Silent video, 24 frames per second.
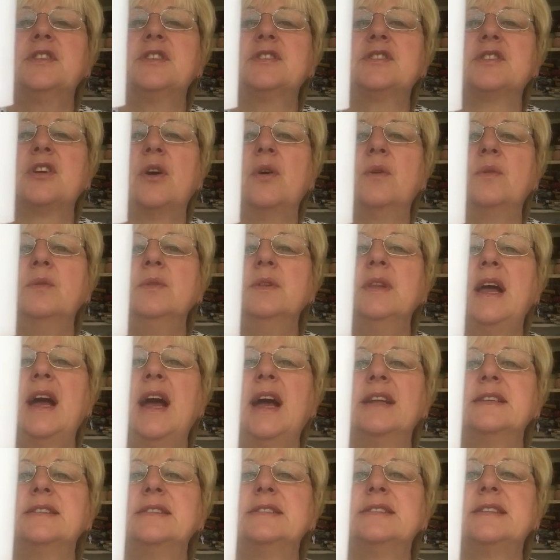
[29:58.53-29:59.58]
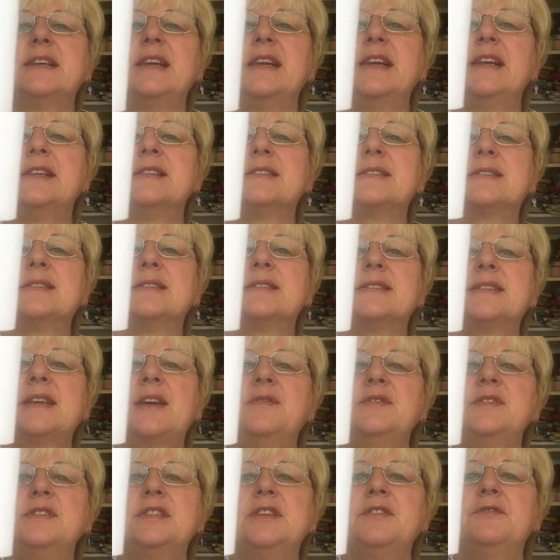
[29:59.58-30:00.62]
Soul, and it's
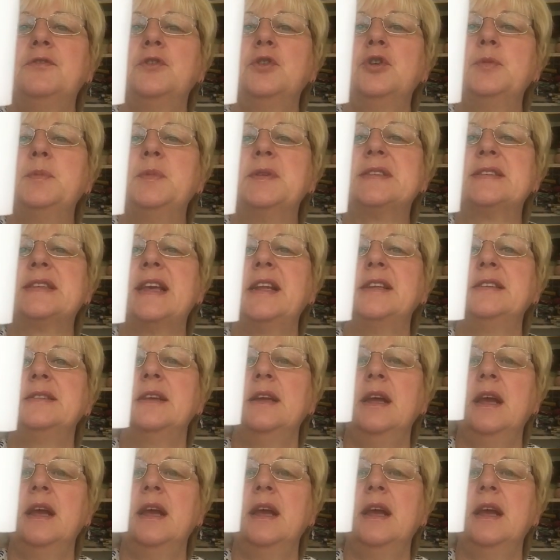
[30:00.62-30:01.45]
74%